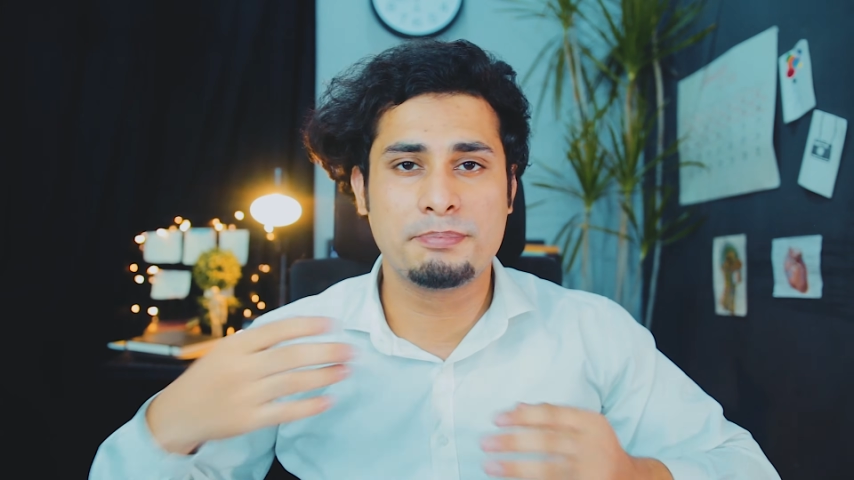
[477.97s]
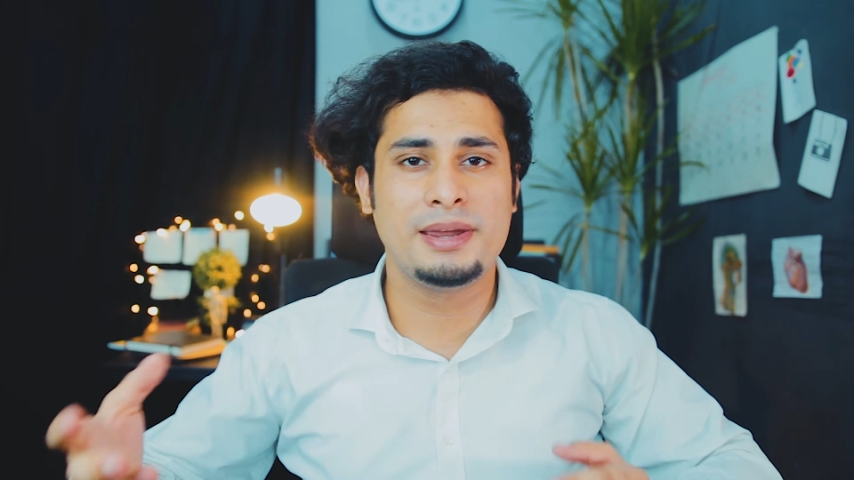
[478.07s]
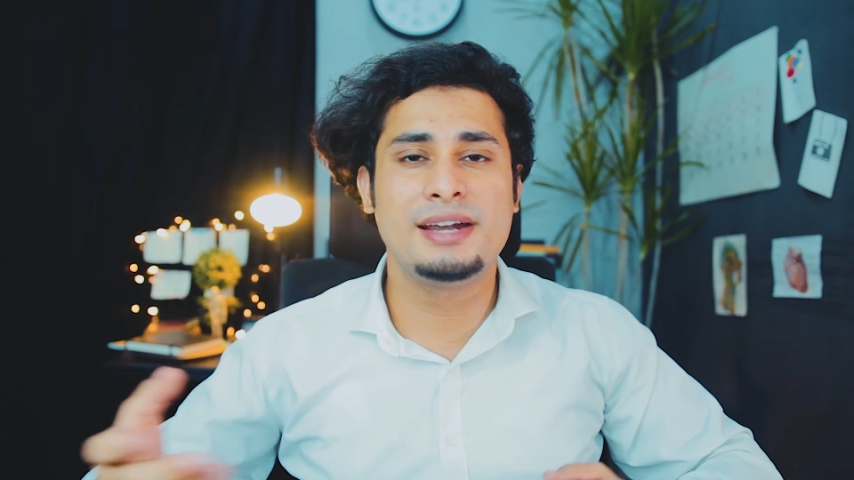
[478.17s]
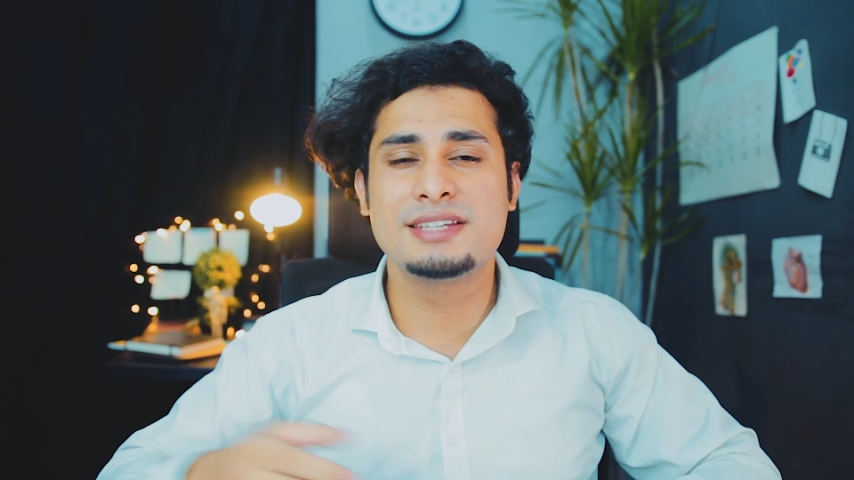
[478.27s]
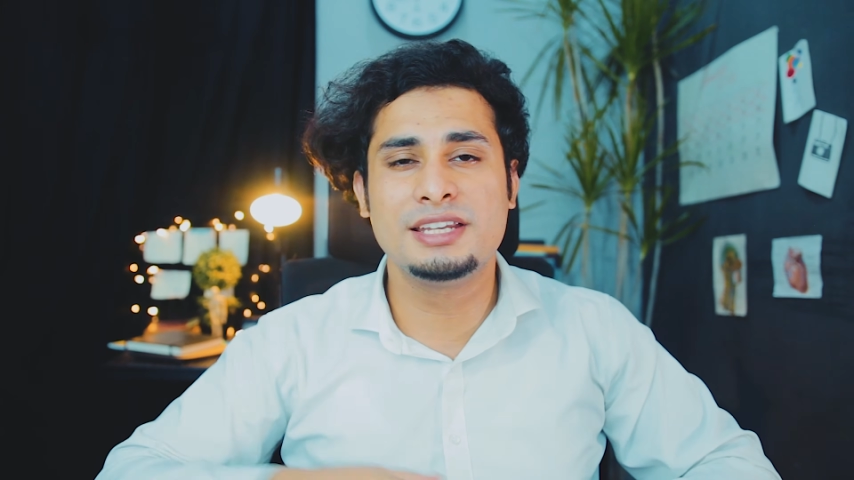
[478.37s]

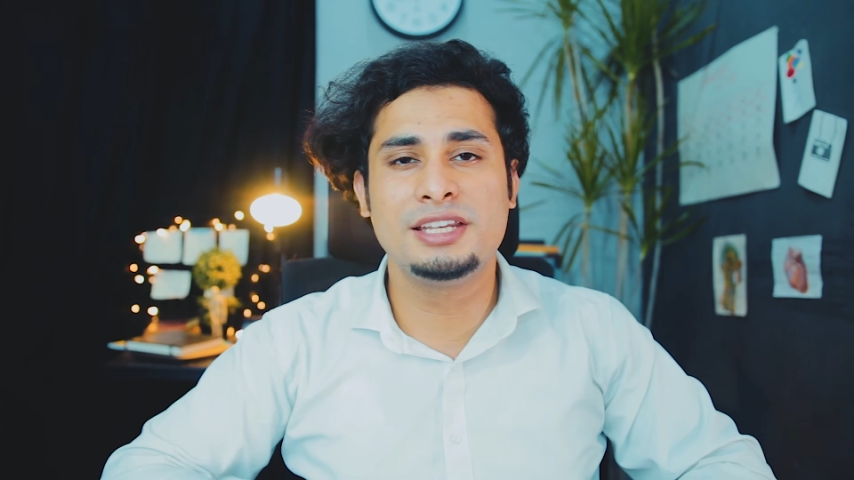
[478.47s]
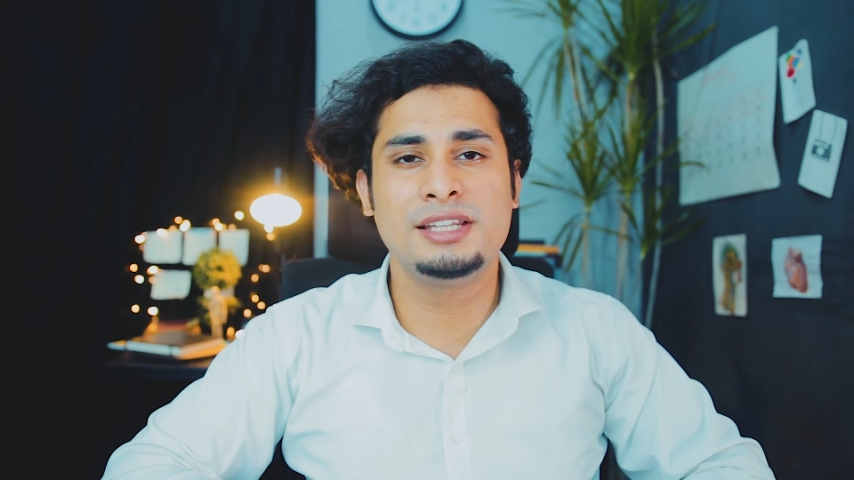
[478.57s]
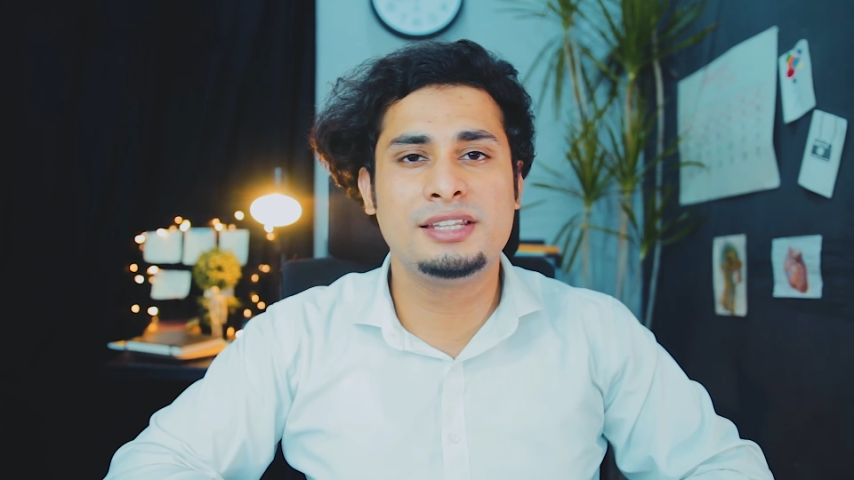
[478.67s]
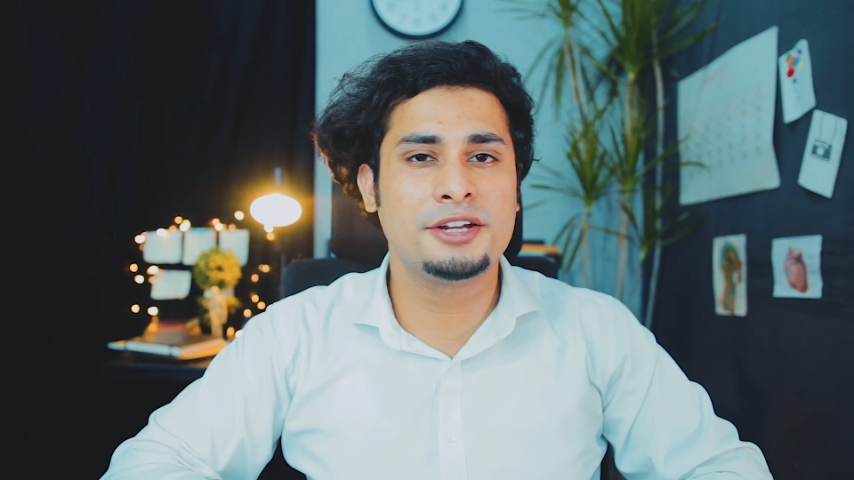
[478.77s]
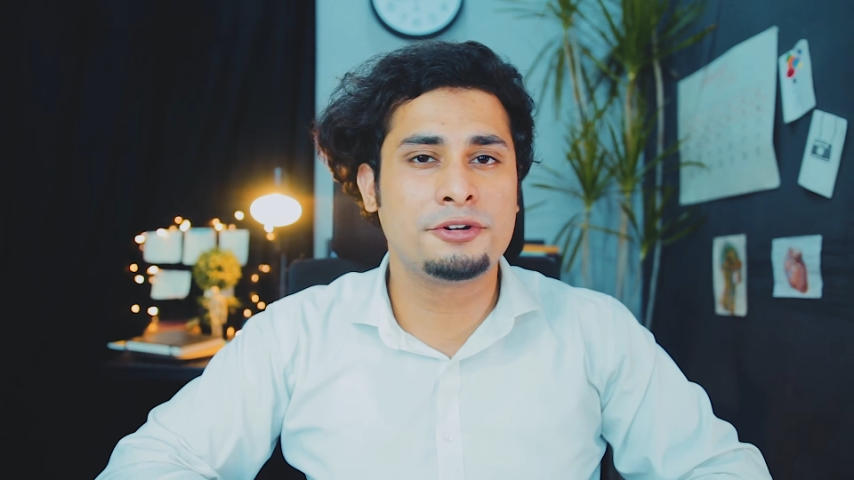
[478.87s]
paints
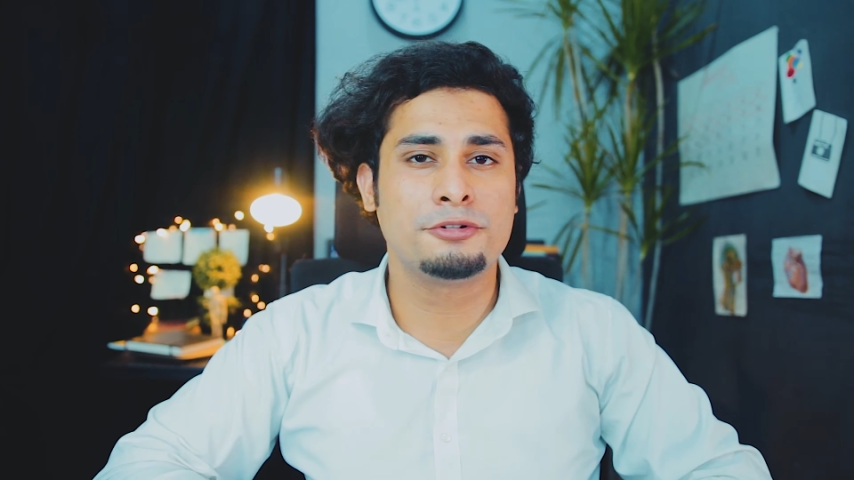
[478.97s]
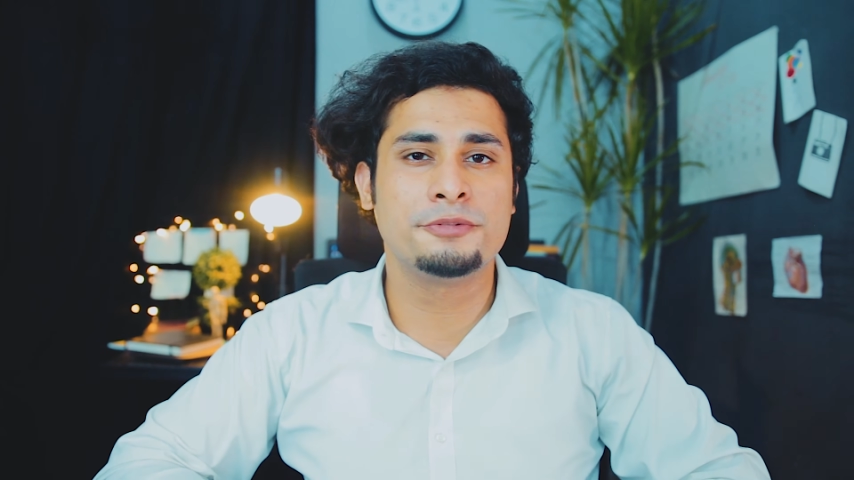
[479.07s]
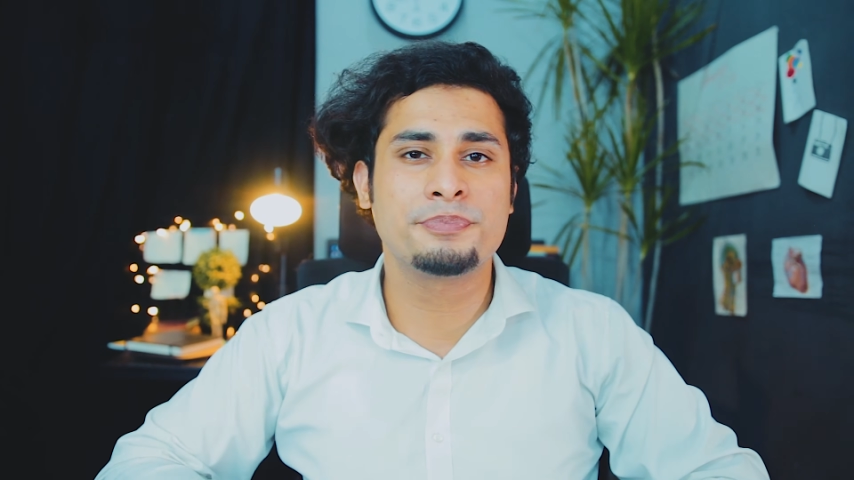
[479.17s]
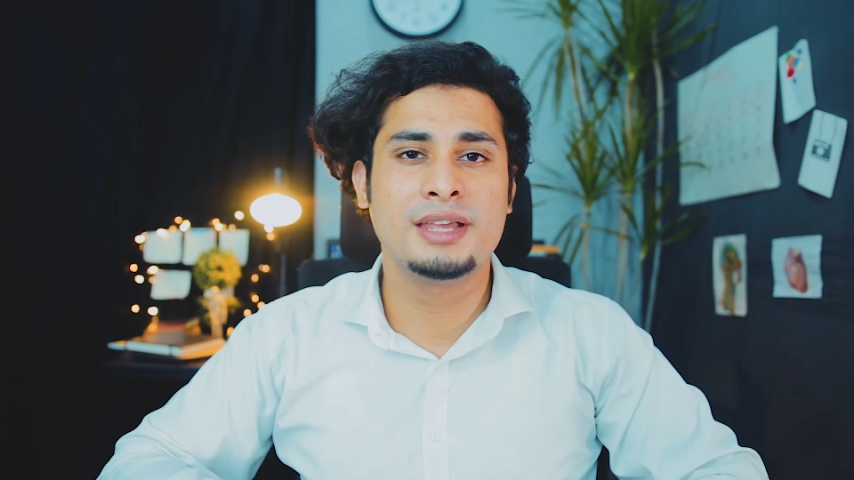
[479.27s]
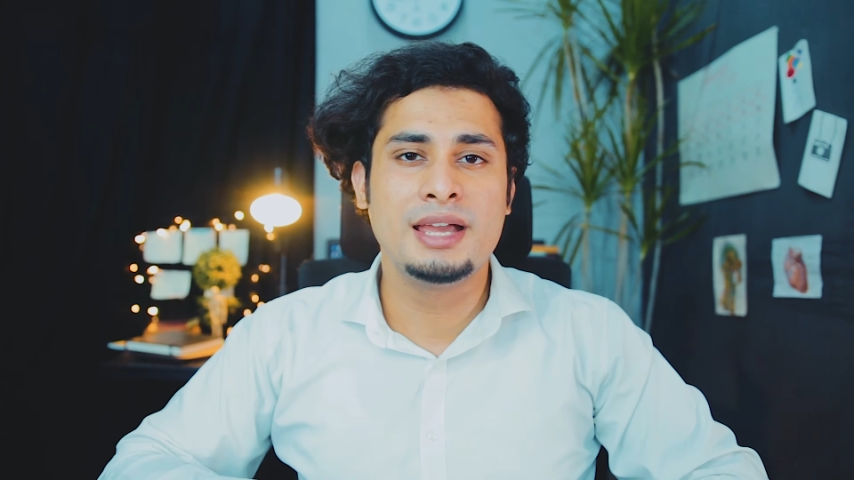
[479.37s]
in their
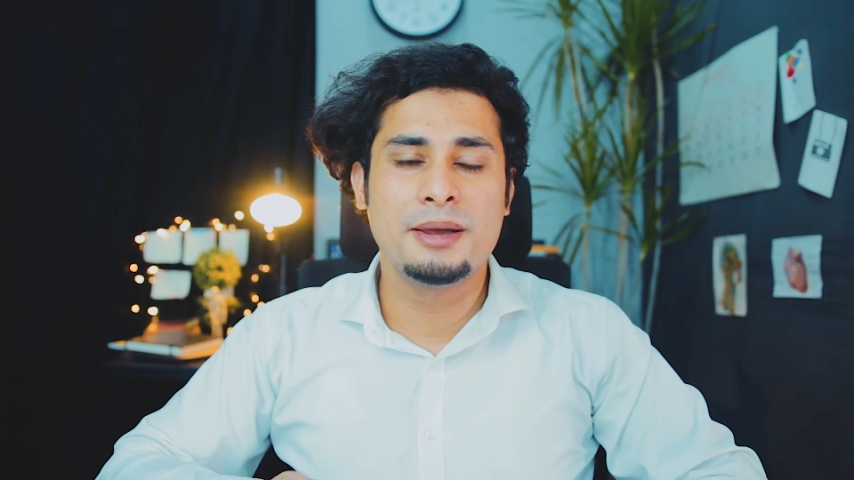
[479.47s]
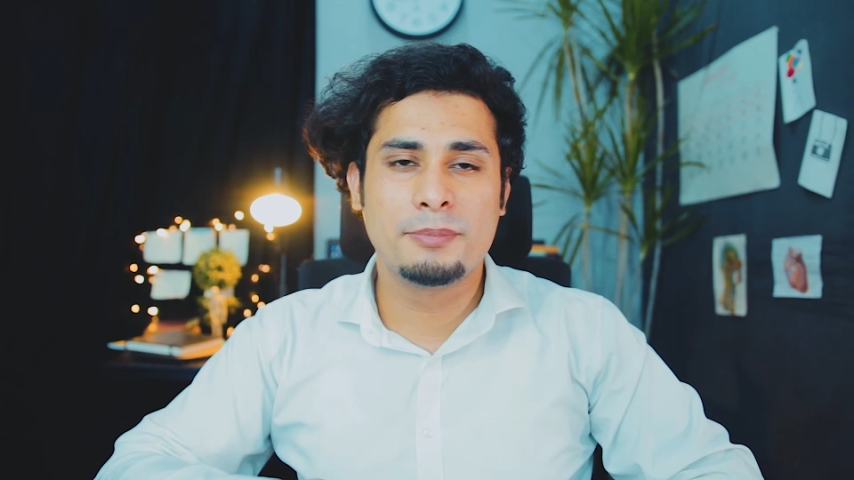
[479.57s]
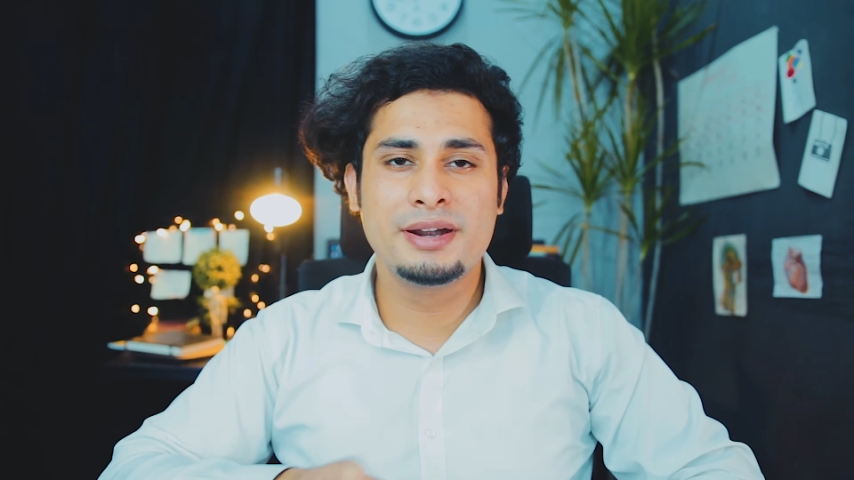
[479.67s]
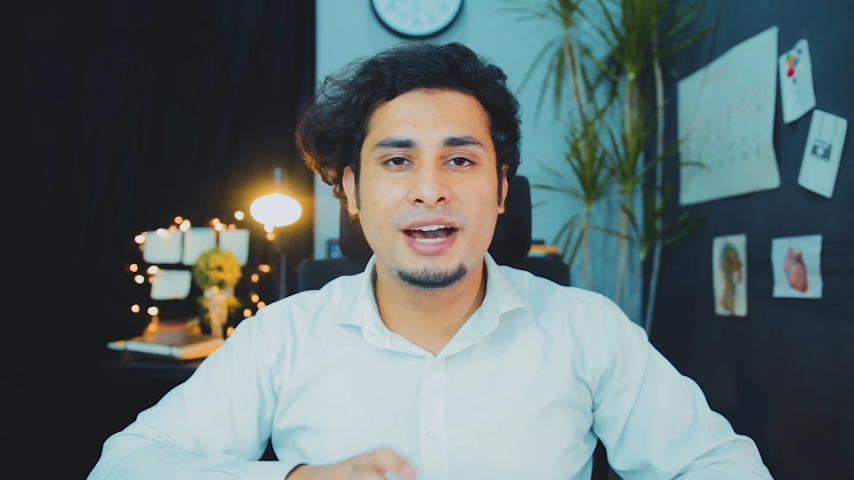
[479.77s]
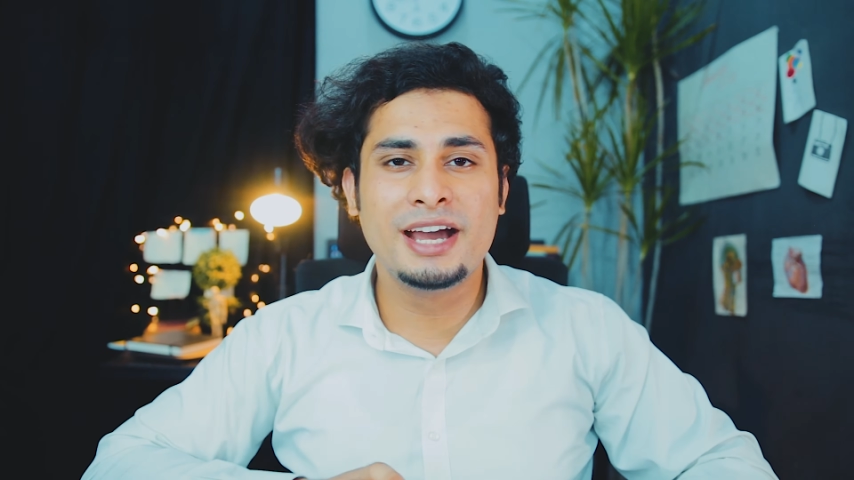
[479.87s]
room.
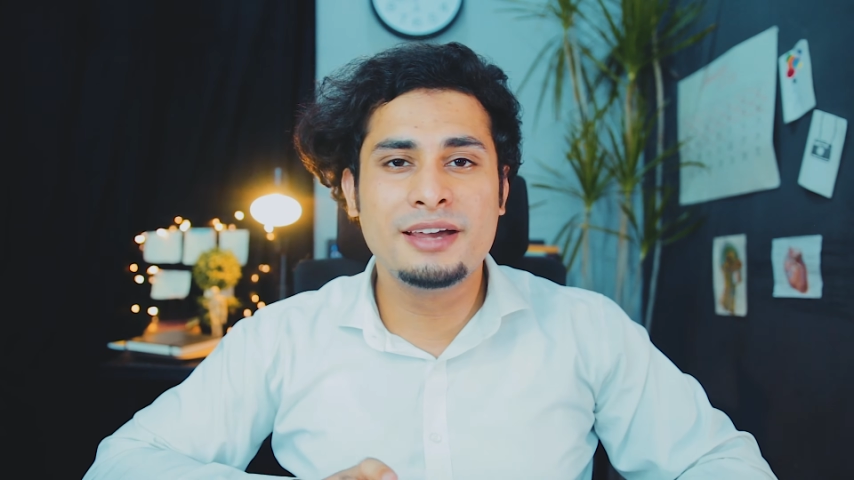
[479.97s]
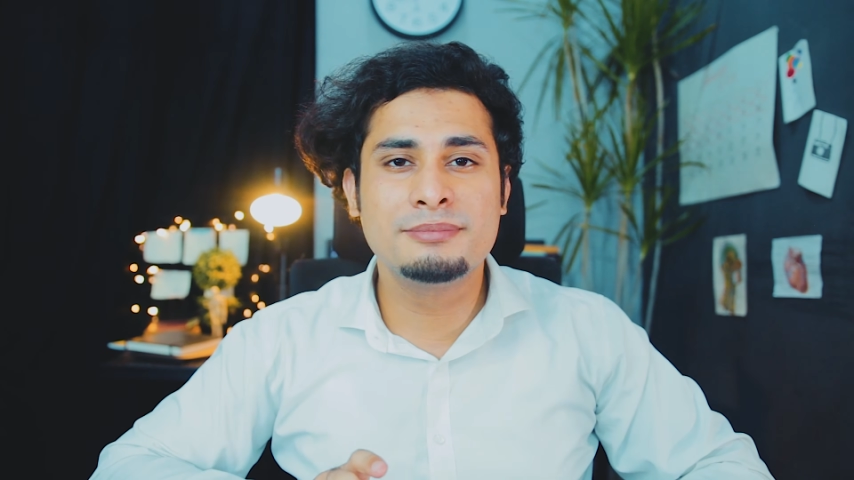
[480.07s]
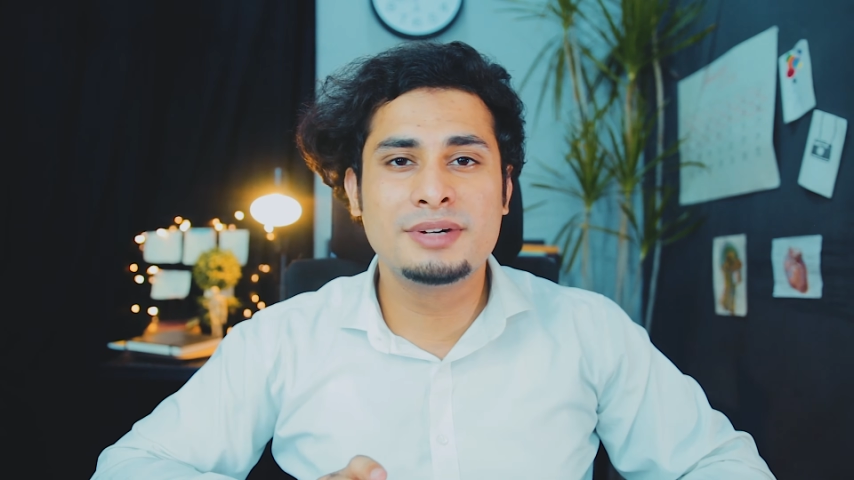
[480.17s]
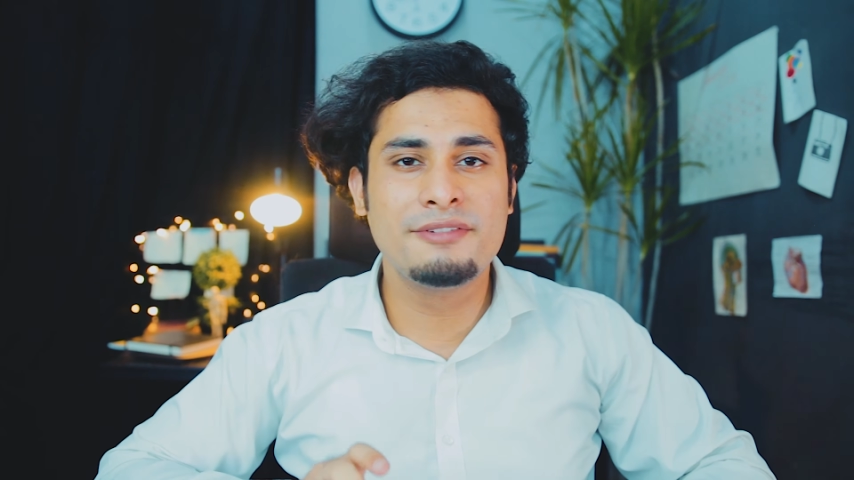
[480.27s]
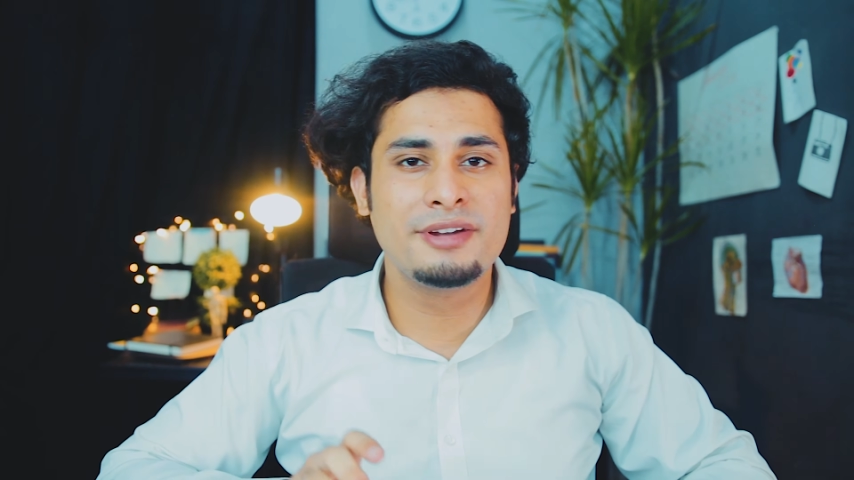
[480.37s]
But I am a